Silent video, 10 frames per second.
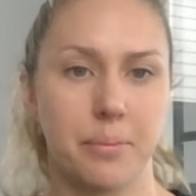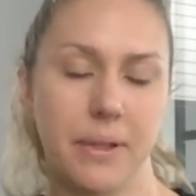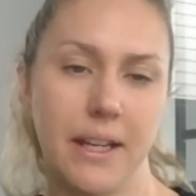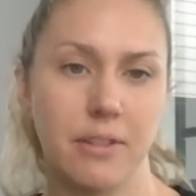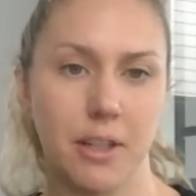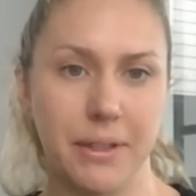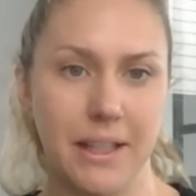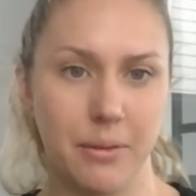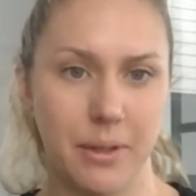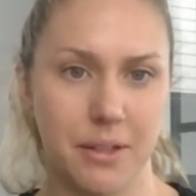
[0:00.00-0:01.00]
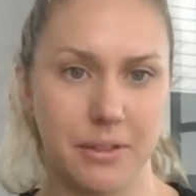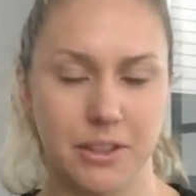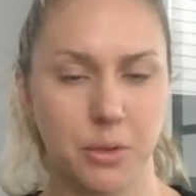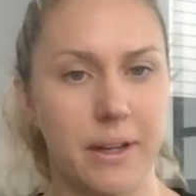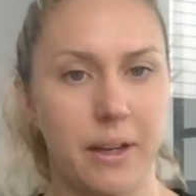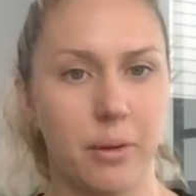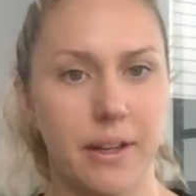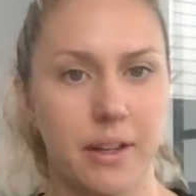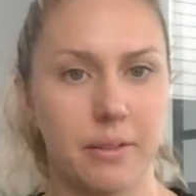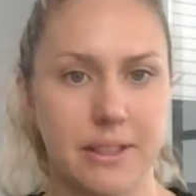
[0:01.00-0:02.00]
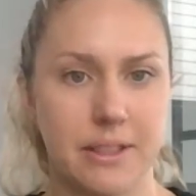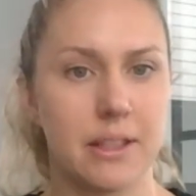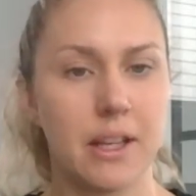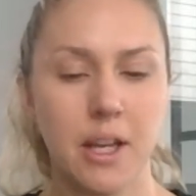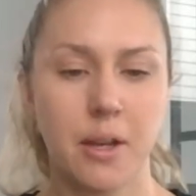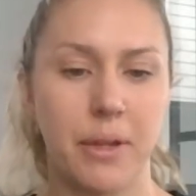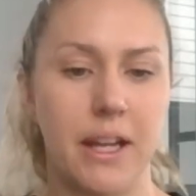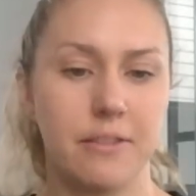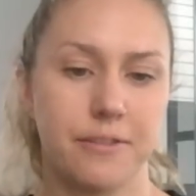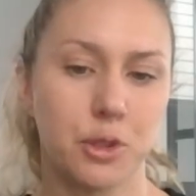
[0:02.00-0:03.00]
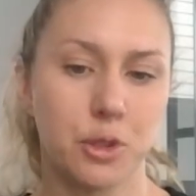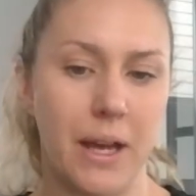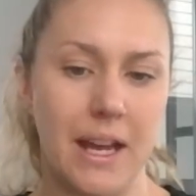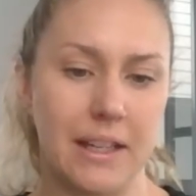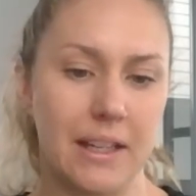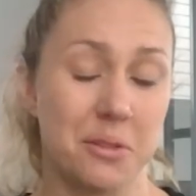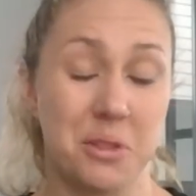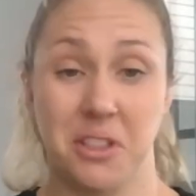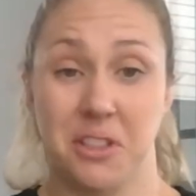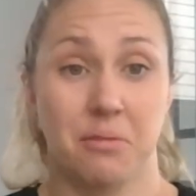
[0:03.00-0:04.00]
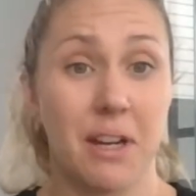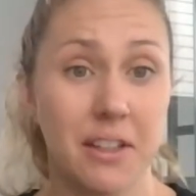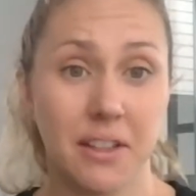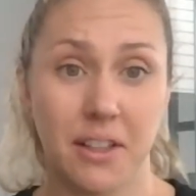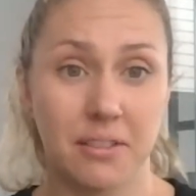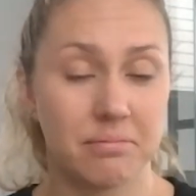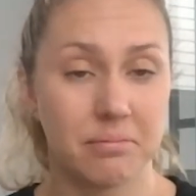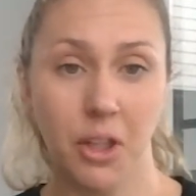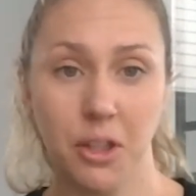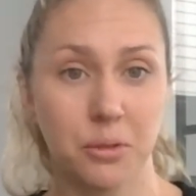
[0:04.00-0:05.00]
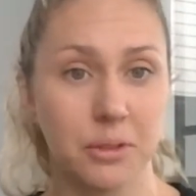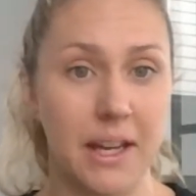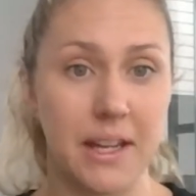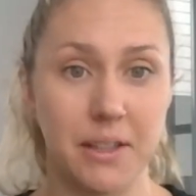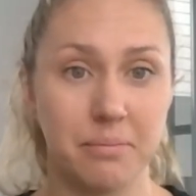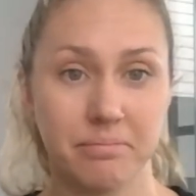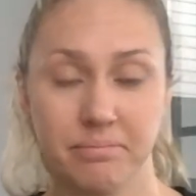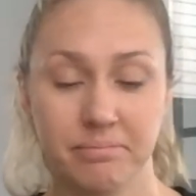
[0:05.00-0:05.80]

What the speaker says: playing rugby league when I was 21, I was playing fullback, and it was just a regular local game.